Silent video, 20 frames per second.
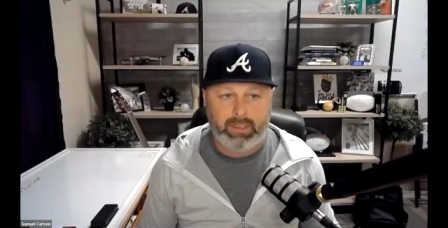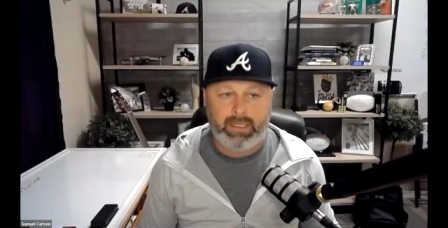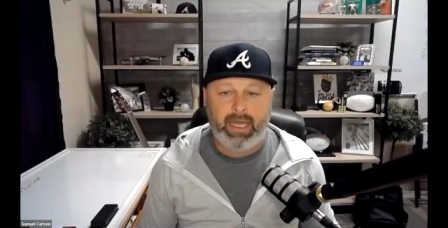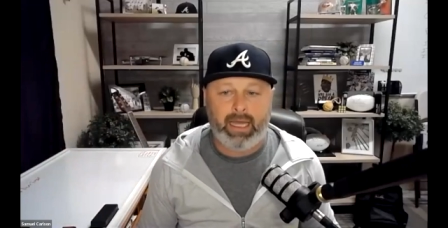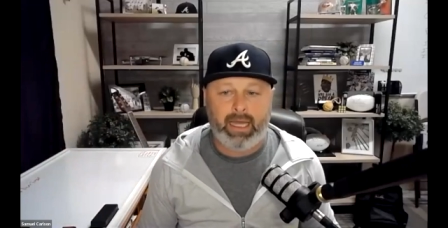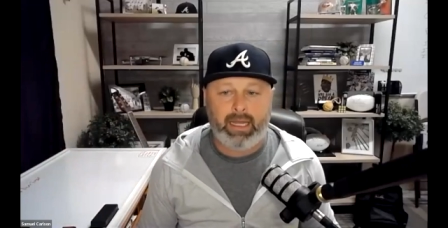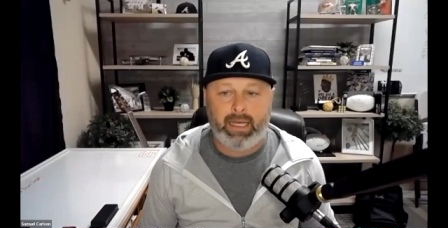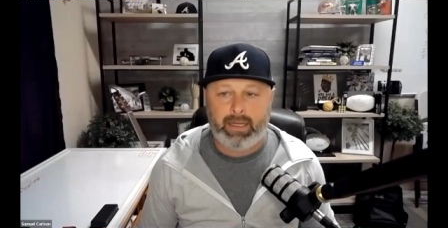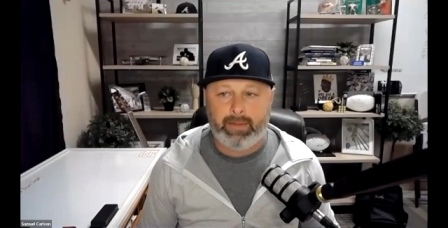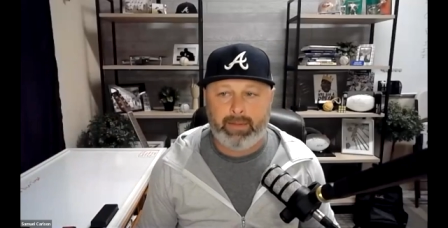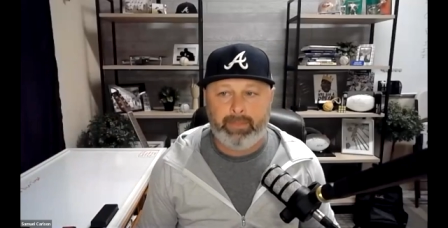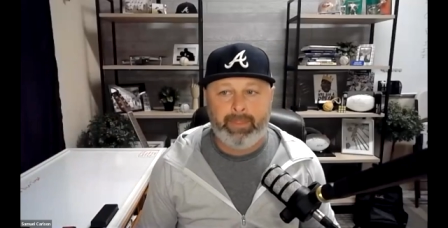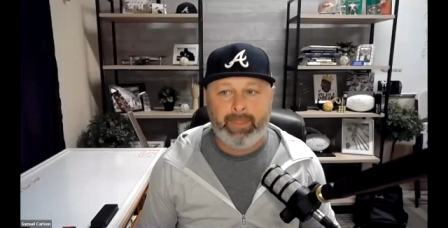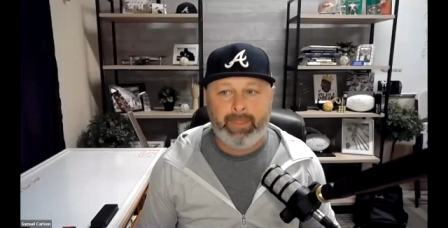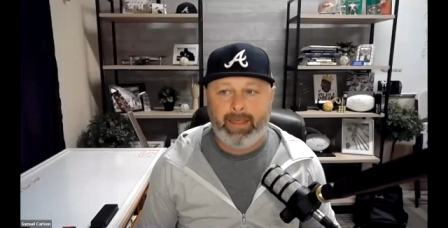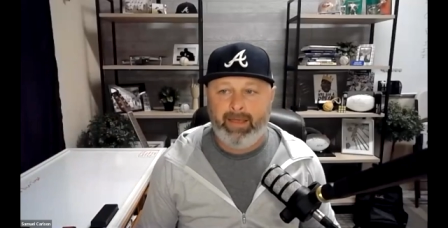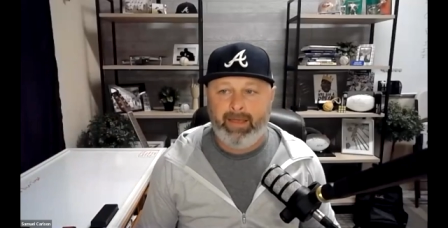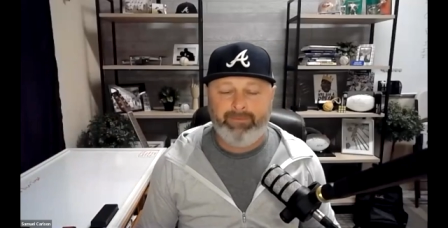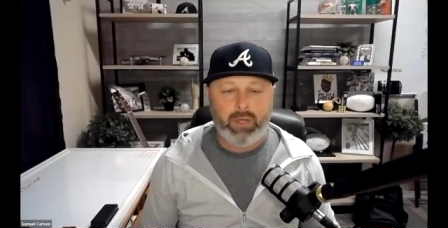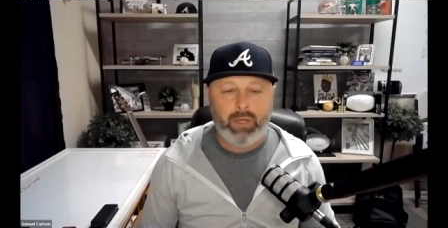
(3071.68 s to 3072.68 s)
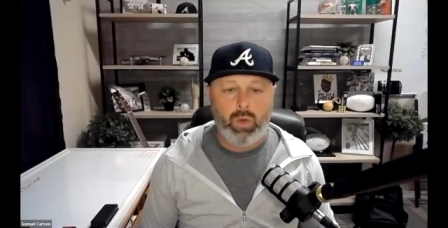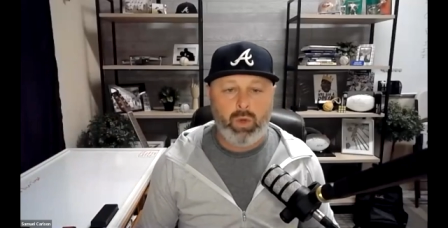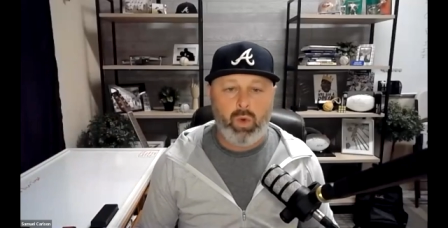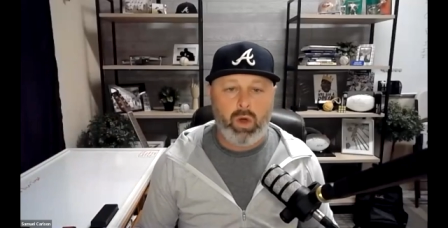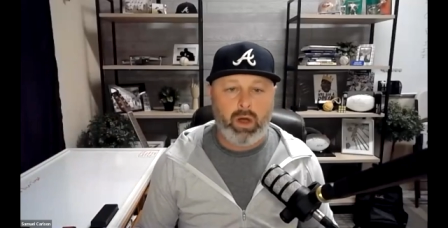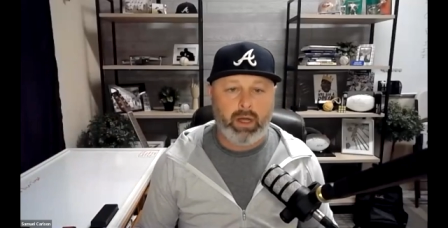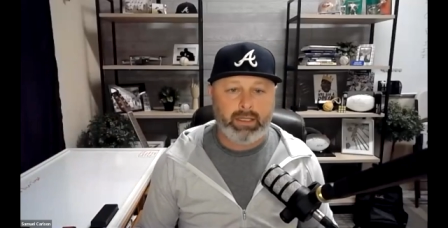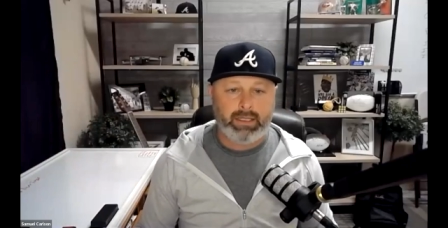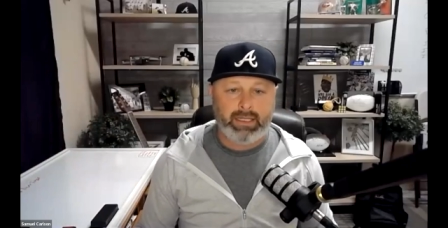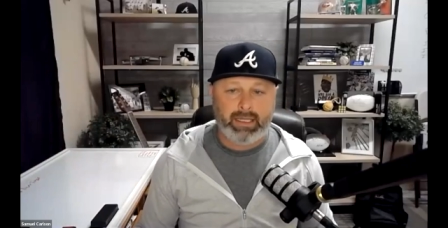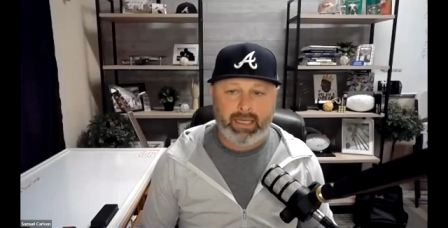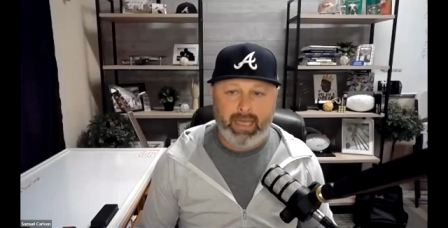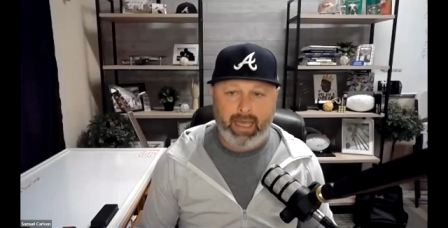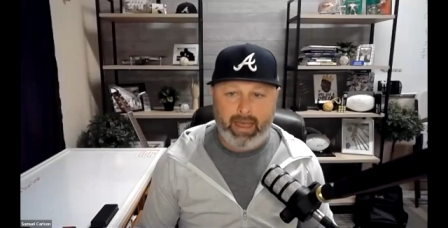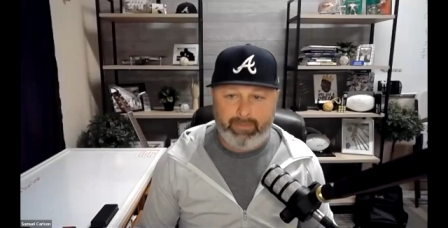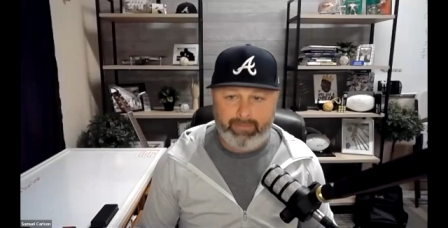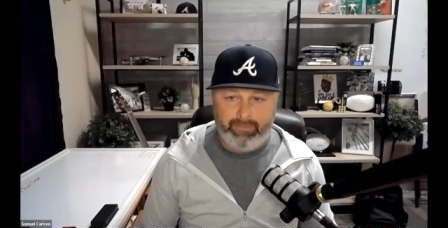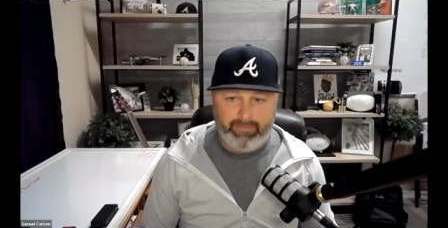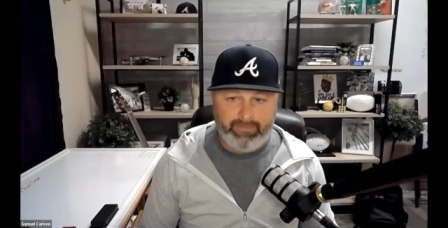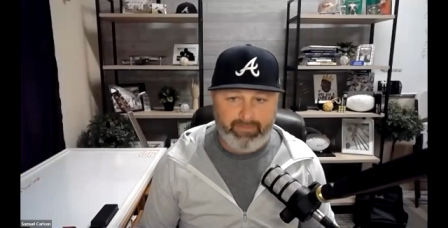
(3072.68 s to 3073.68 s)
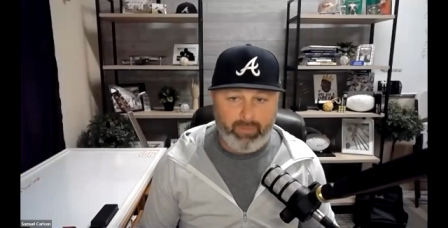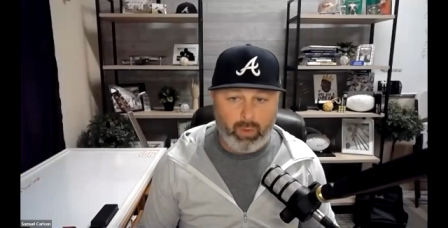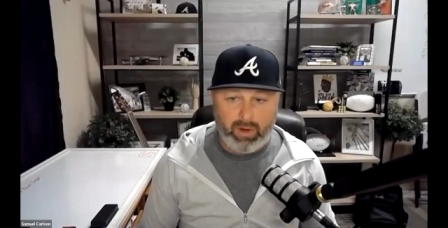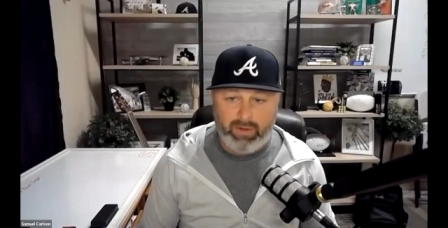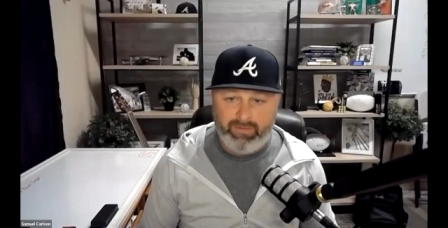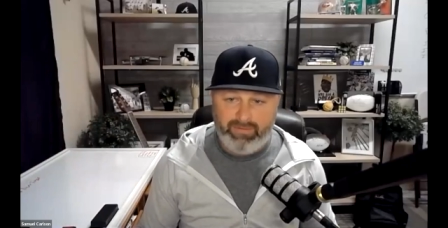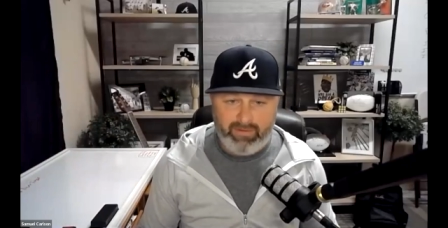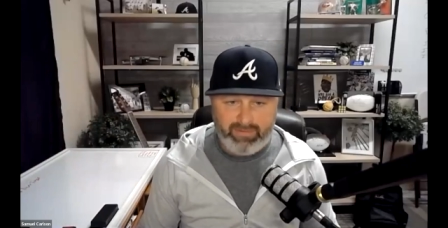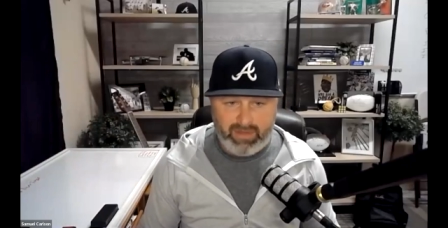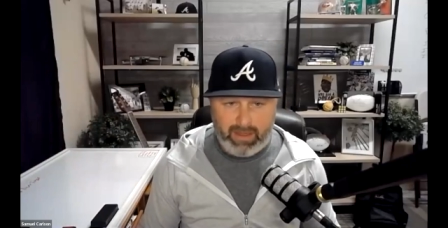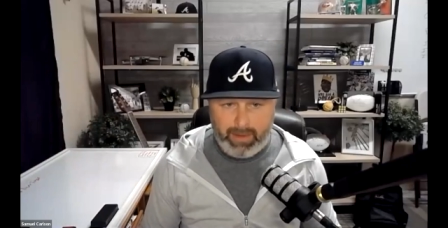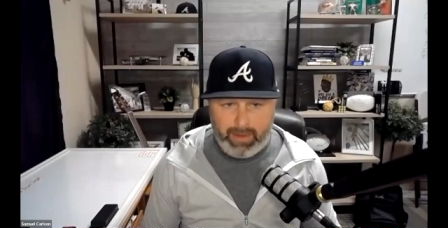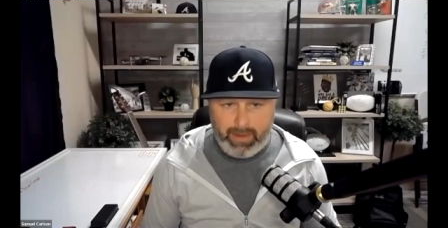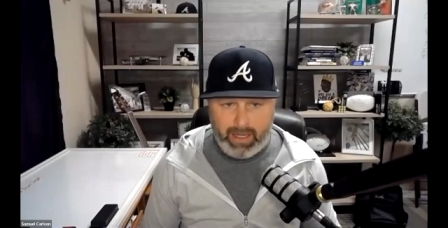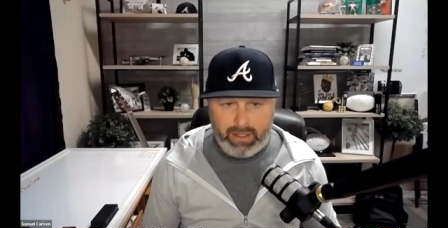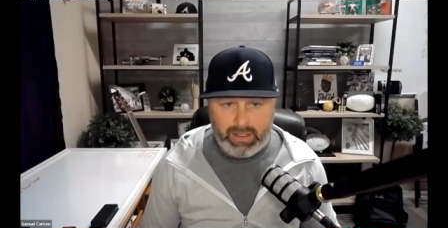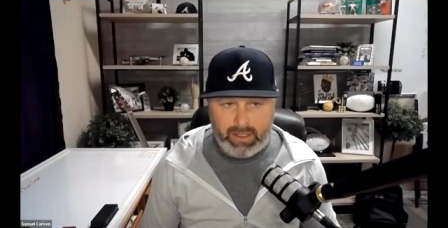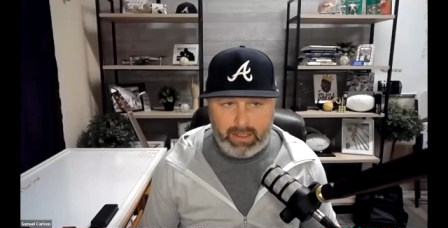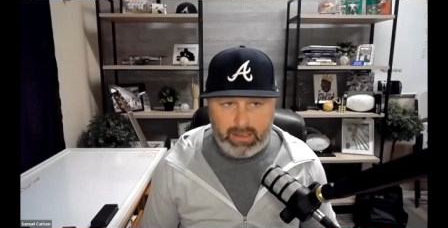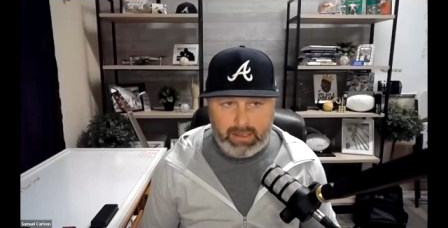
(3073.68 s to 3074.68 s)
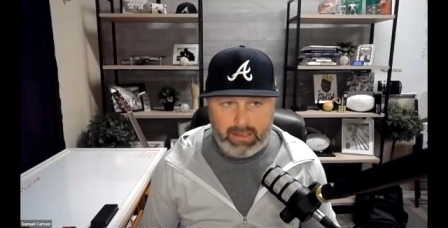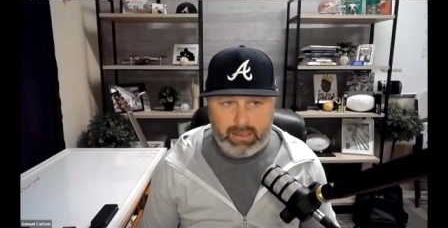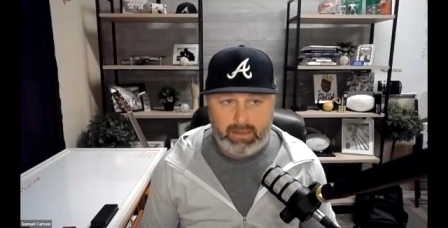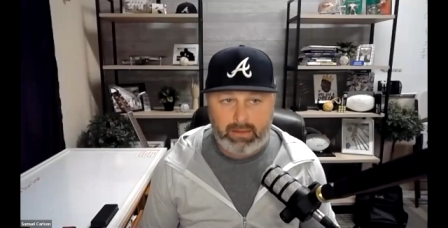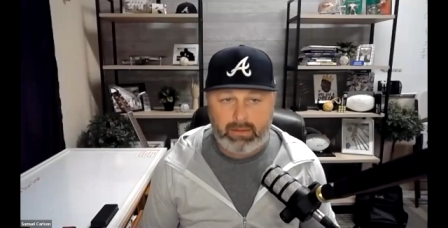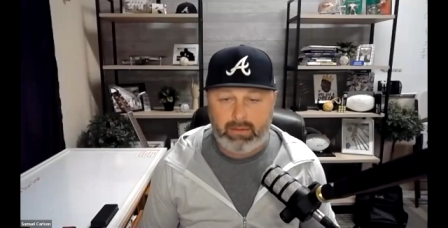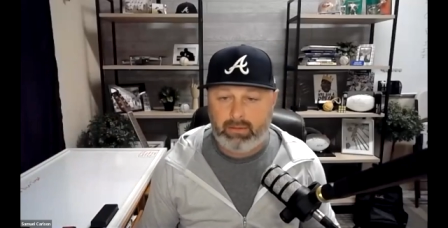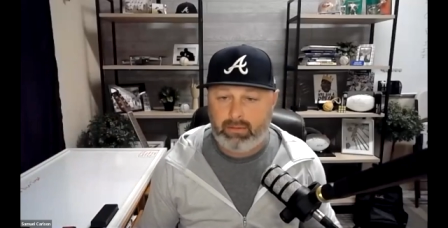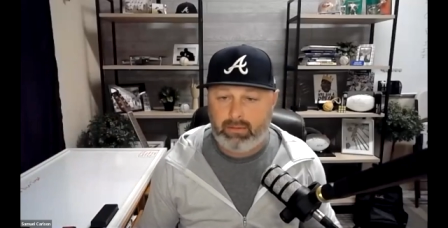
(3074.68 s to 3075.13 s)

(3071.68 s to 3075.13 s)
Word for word: getting if you want to get 40 50 patients